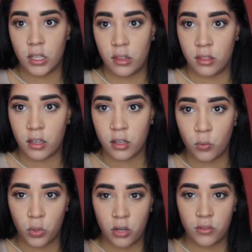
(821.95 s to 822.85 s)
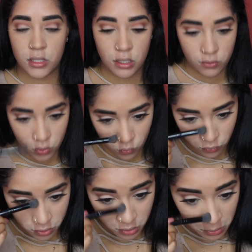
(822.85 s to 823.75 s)
And then whatever's left
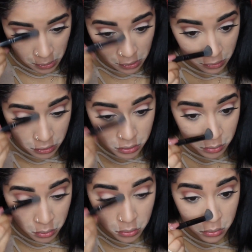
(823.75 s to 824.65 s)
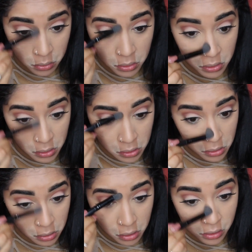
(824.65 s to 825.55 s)
over, I like to
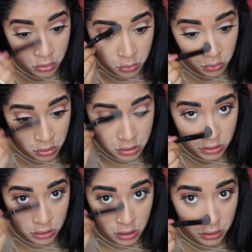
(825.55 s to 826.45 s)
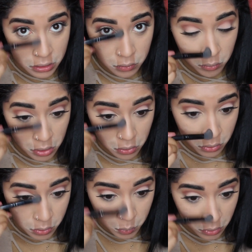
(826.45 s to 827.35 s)
contour the sides of my
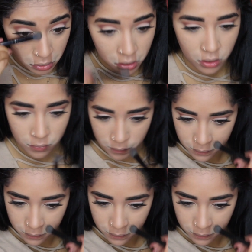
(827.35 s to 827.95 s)
nose with it.